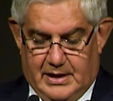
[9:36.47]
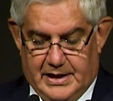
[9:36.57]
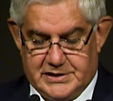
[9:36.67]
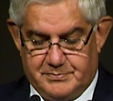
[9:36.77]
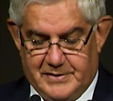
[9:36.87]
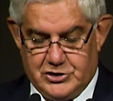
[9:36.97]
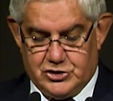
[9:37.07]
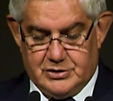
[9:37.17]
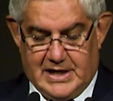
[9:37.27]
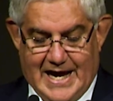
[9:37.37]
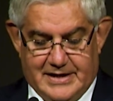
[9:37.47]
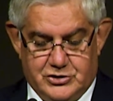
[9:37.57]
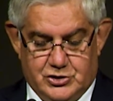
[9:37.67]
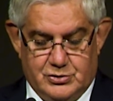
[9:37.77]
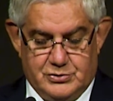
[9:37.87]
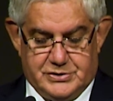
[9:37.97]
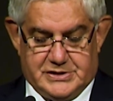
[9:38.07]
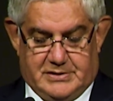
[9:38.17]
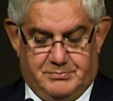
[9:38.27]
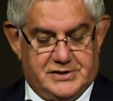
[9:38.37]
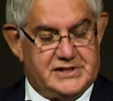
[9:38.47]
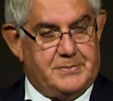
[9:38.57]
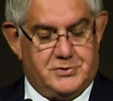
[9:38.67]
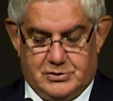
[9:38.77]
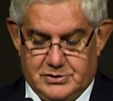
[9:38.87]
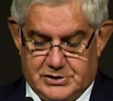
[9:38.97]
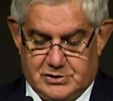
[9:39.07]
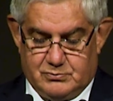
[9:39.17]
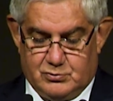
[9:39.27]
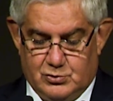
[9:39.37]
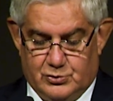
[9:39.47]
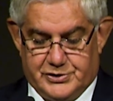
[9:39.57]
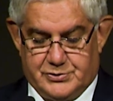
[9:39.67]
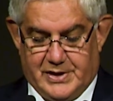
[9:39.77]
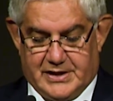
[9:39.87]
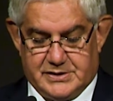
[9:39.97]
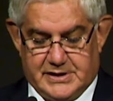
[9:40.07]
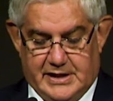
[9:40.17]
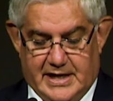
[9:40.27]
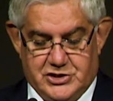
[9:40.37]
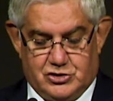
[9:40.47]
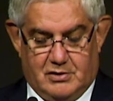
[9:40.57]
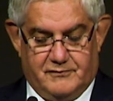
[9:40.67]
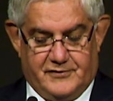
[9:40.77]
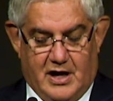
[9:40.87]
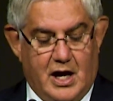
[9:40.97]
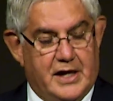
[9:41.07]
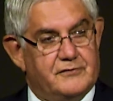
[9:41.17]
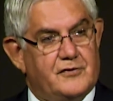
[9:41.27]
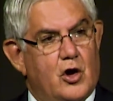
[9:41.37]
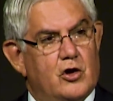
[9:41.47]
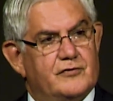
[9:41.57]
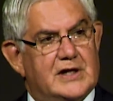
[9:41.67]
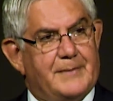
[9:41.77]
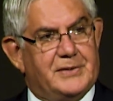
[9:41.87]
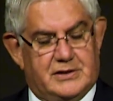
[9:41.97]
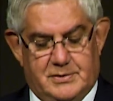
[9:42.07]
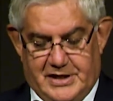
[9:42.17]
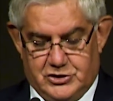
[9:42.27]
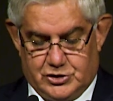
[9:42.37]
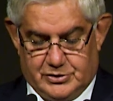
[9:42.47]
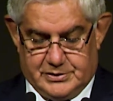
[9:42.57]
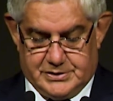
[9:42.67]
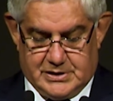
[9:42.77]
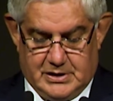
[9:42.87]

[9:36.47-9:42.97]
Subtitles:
has measured attitudes and perceptions towards reconciliation on 5 overlapping dimensions: